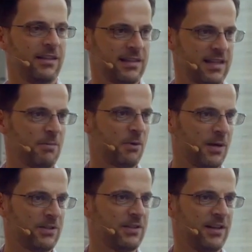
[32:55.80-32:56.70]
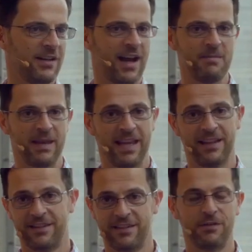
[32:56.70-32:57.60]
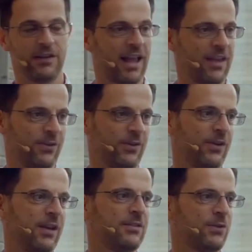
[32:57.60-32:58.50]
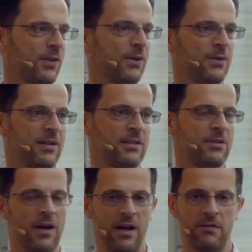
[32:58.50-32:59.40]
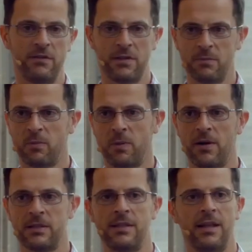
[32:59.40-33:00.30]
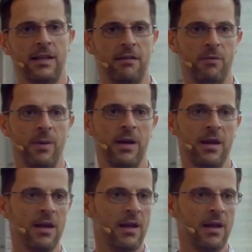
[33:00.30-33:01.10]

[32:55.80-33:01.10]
the same question, I may get different answer, okay? So the goal is to have a simple policy that everybody